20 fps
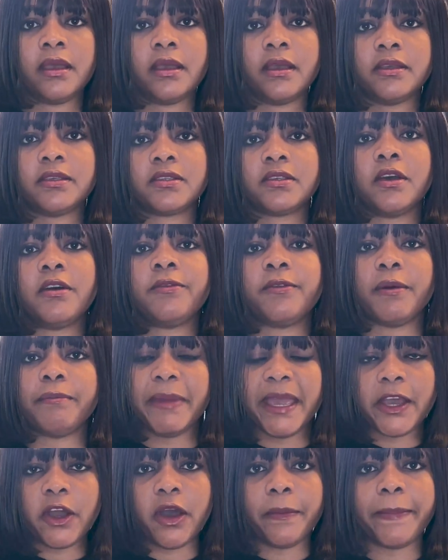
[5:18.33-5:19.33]
So for
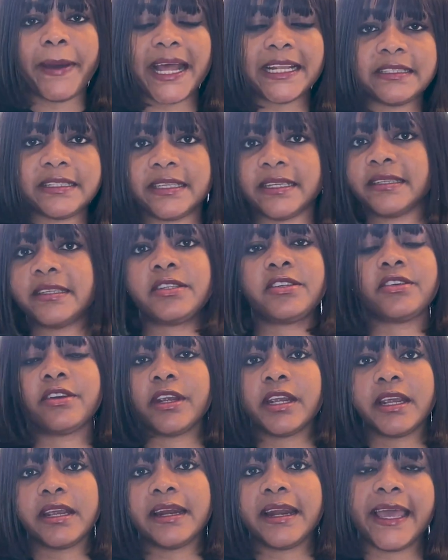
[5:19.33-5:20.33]
makeup
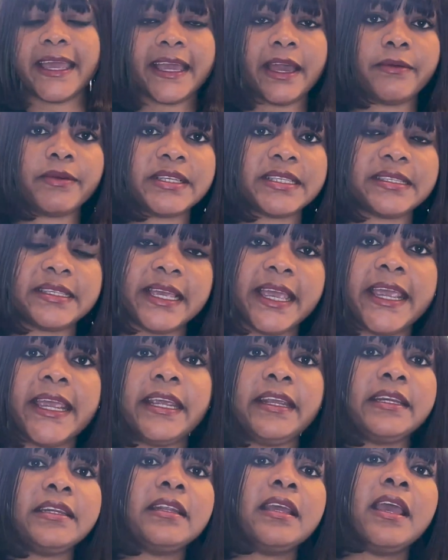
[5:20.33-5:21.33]
artistry, like I was
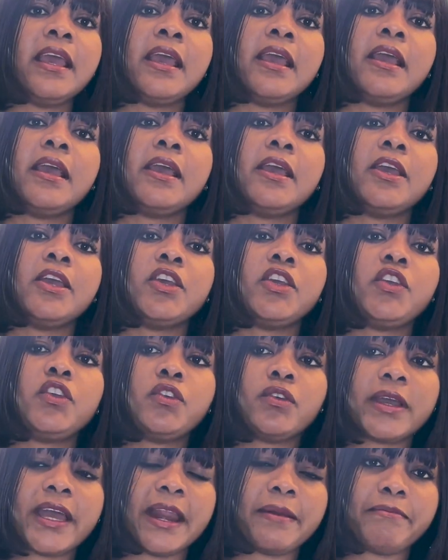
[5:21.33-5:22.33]
saying,
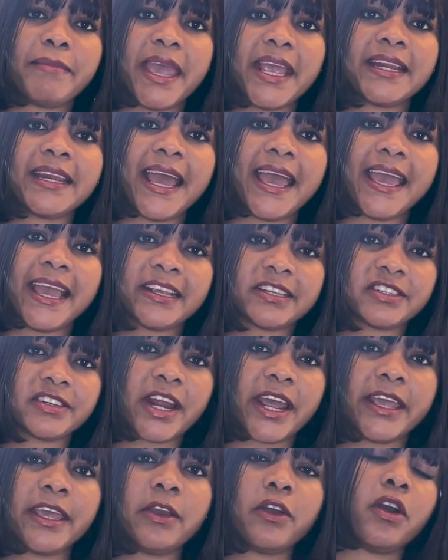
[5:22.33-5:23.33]
you can make that
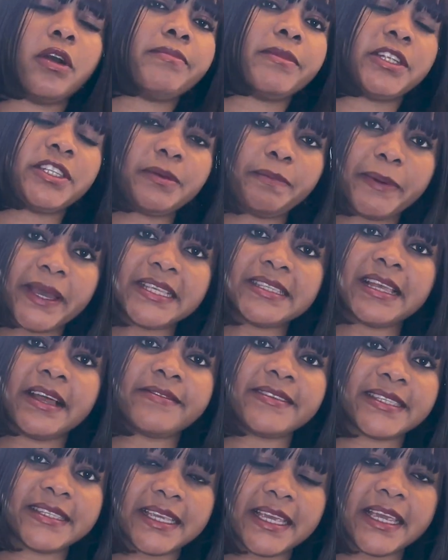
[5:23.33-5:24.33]
extra income. The cheapest
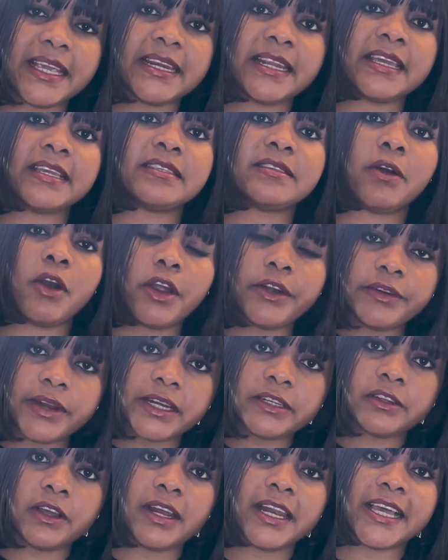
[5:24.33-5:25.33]
I've seen is
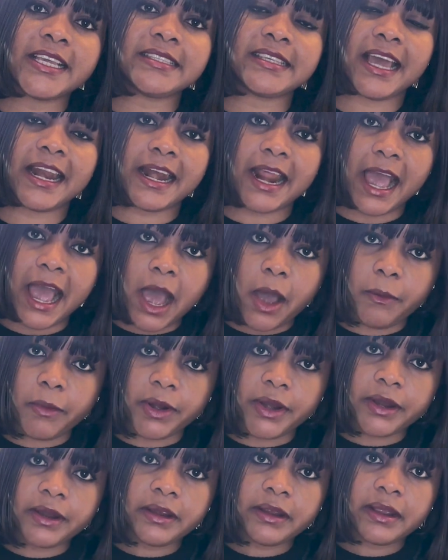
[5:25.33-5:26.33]
$100 an
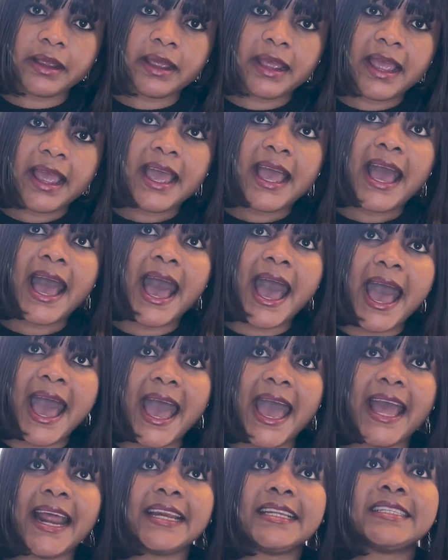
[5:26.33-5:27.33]
hour.
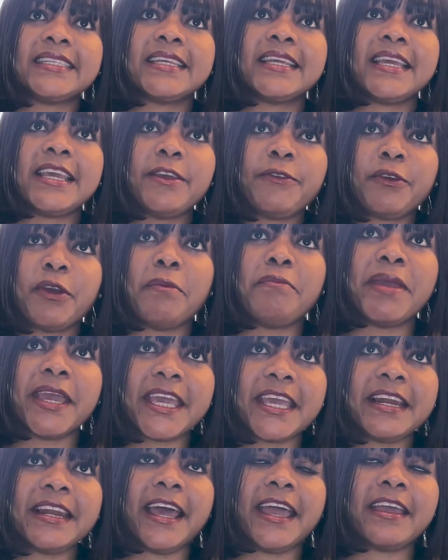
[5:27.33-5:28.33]
And if you're
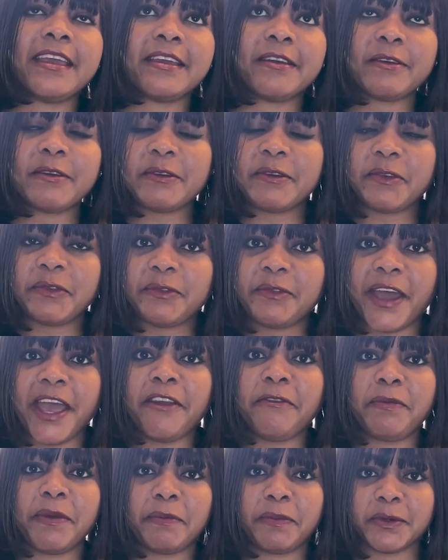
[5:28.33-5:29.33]
making like
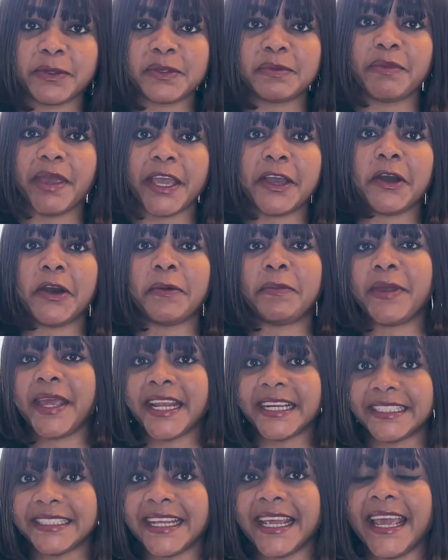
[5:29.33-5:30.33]
five people's makeup
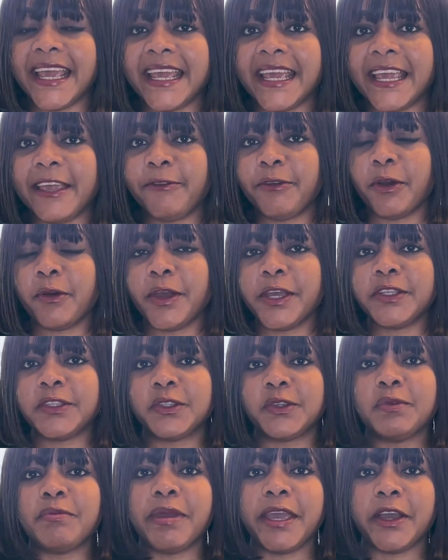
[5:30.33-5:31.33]
a day, if you're going
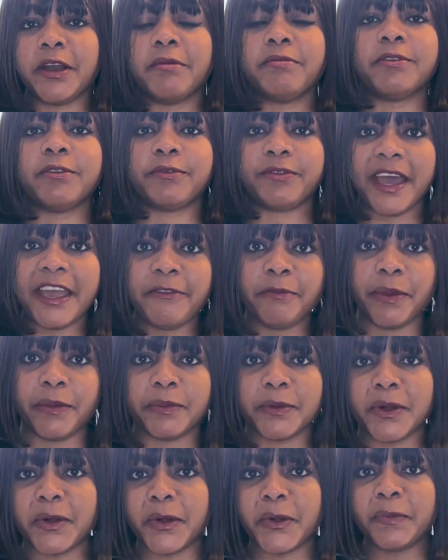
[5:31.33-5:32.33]
to do makeup for five
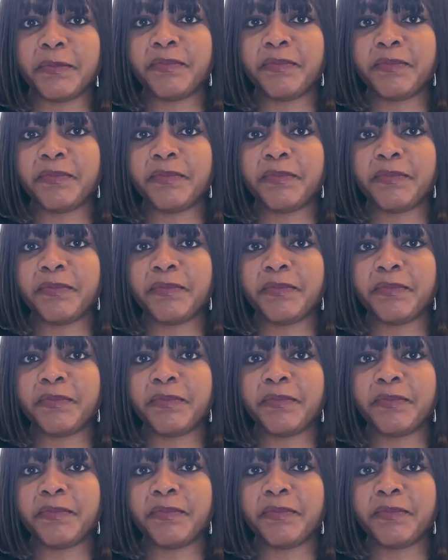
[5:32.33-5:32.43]
people,